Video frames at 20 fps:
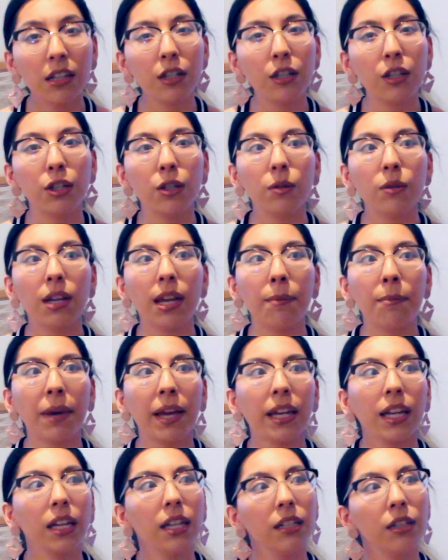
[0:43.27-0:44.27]
to get
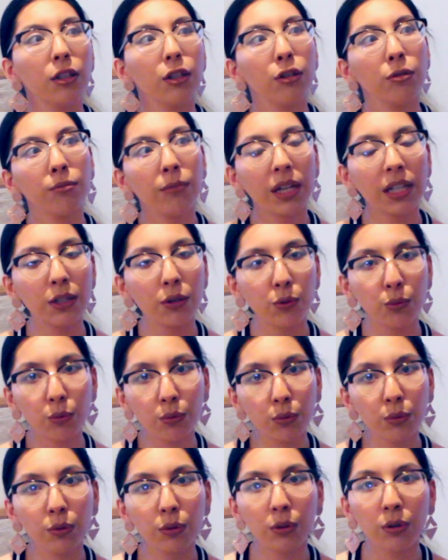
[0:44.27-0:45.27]
back into my
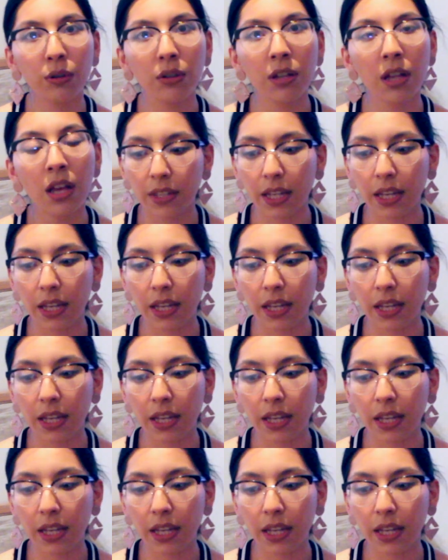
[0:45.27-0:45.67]
school